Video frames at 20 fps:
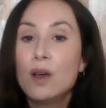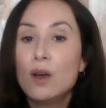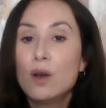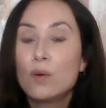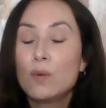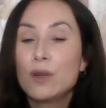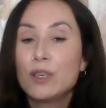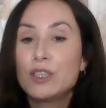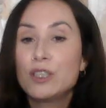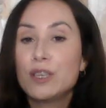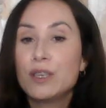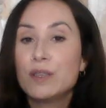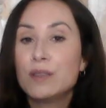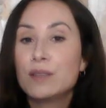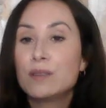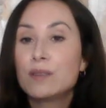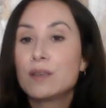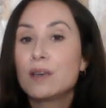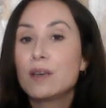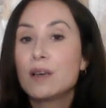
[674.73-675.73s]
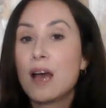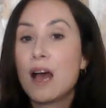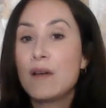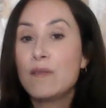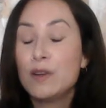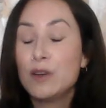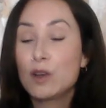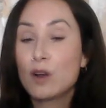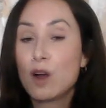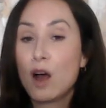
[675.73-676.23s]
which is
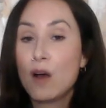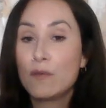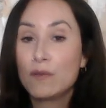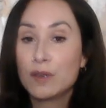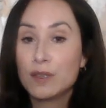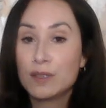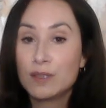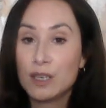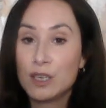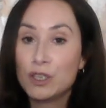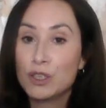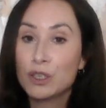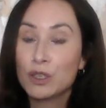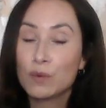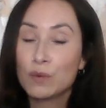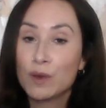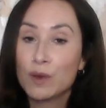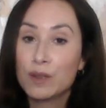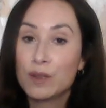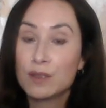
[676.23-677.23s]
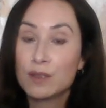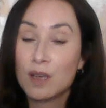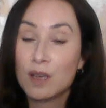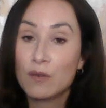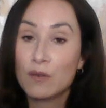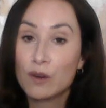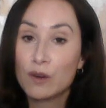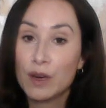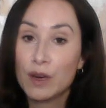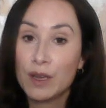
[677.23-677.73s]
having a conversation with the
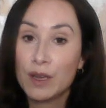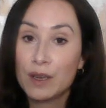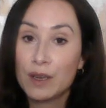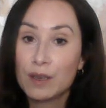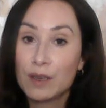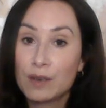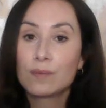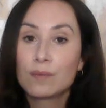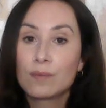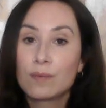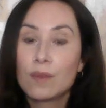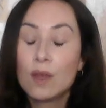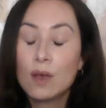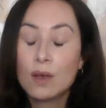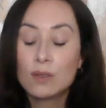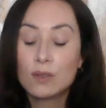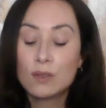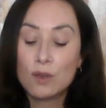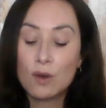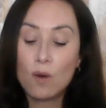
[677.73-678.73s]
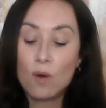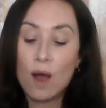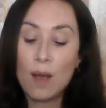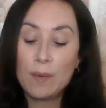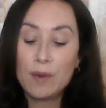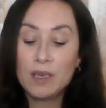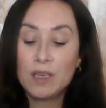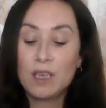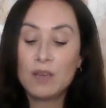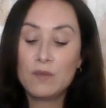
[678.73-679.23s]
self-critic. So I'm
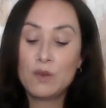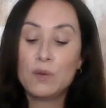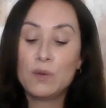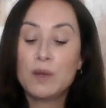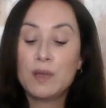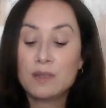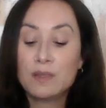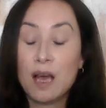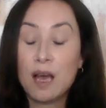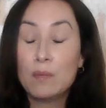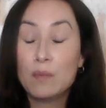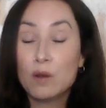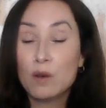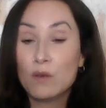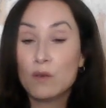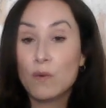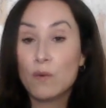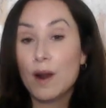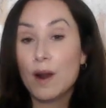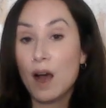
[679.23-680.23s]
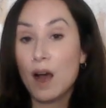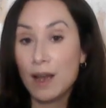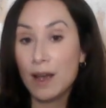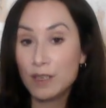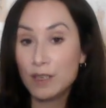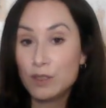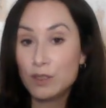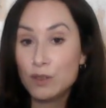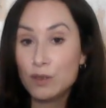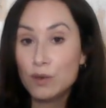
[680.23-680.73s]
going to give you an example of what I
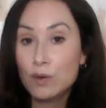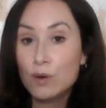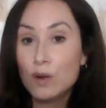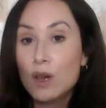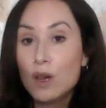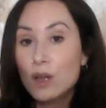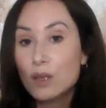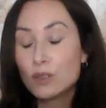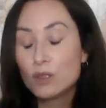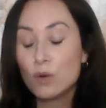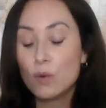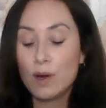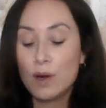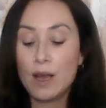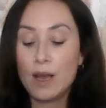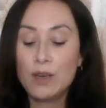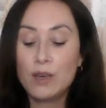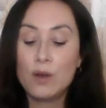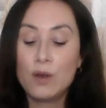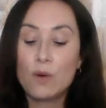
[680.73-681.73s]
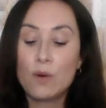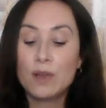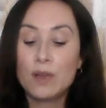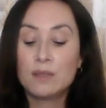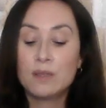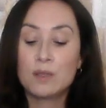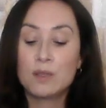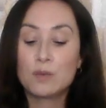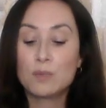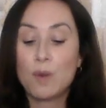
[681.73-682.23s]
do. So when I notice
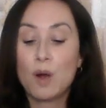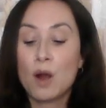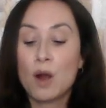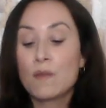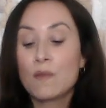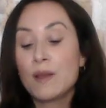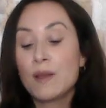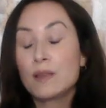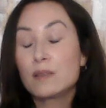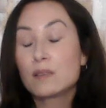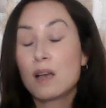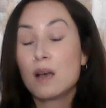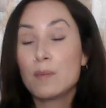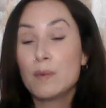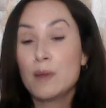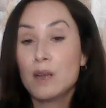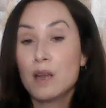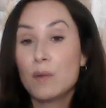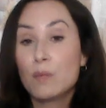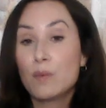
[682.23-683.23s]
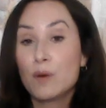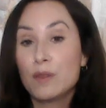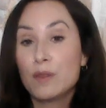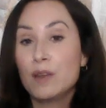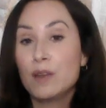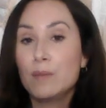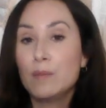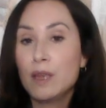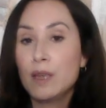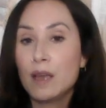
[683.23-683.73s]
this part that's coming up
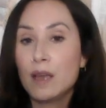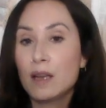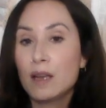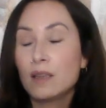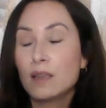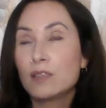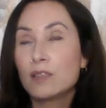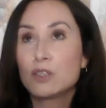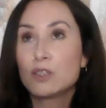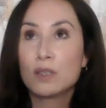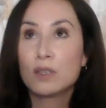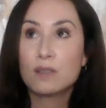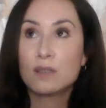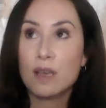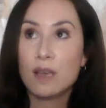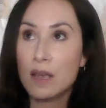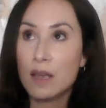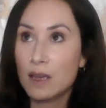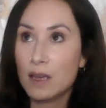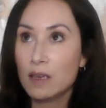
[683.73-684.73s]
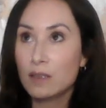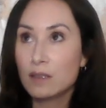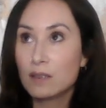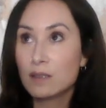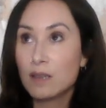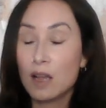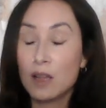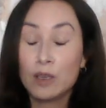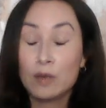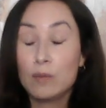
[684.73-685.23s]
within me, and let's just say it's
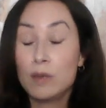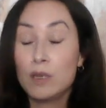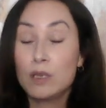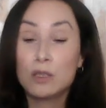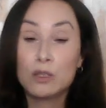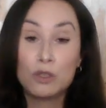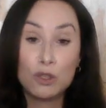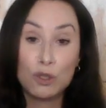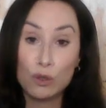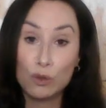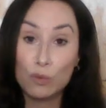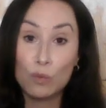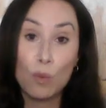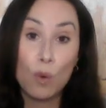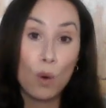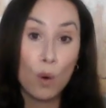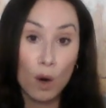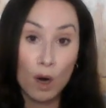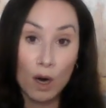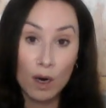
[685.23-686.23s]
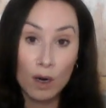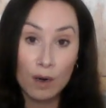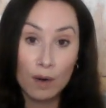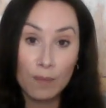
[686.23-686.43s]
telling me to do more,